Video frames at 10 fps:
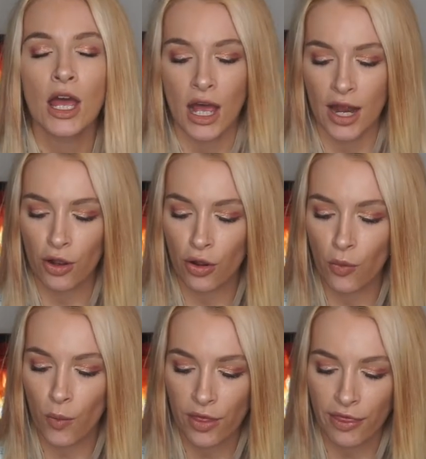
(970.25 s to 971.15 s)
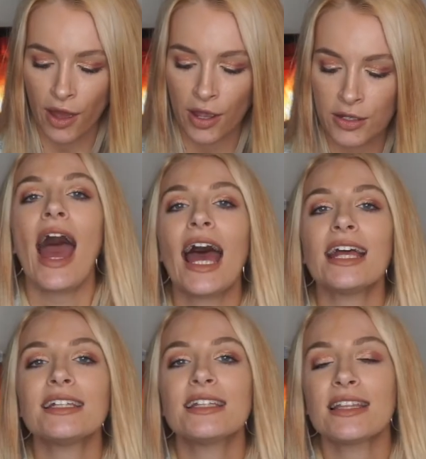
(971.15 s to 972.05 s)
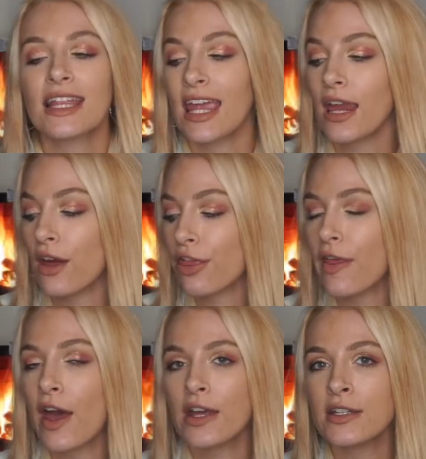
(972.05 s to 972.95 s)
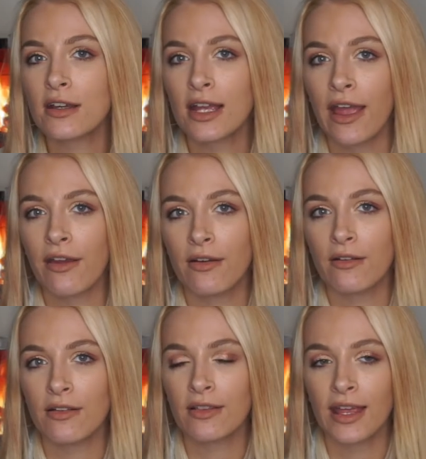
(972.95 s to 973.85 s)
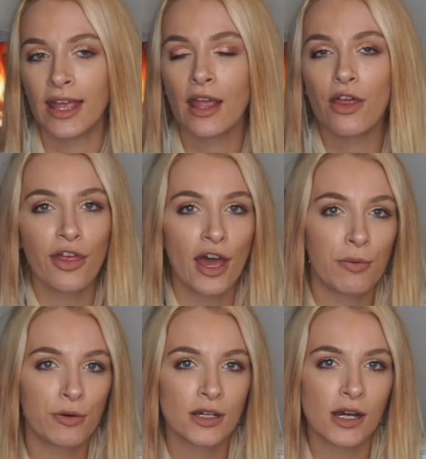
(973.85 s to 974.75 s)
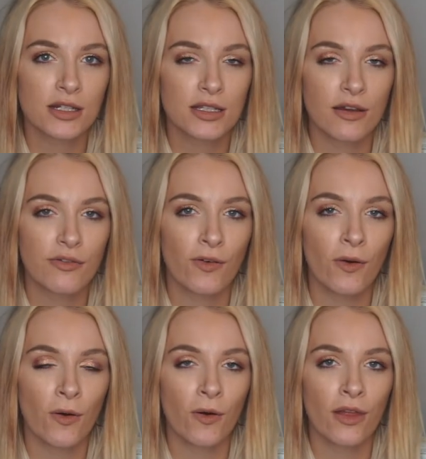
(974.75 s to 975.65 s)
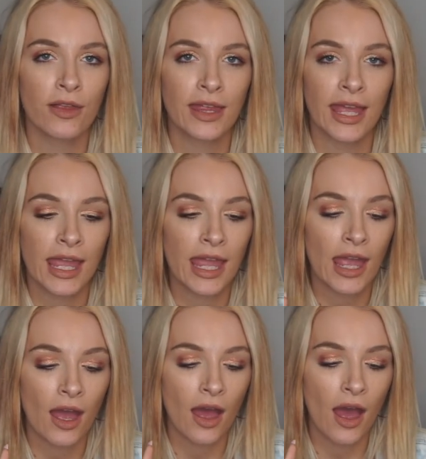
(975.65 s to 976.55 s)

And I got one of those as the third gift, the third product for the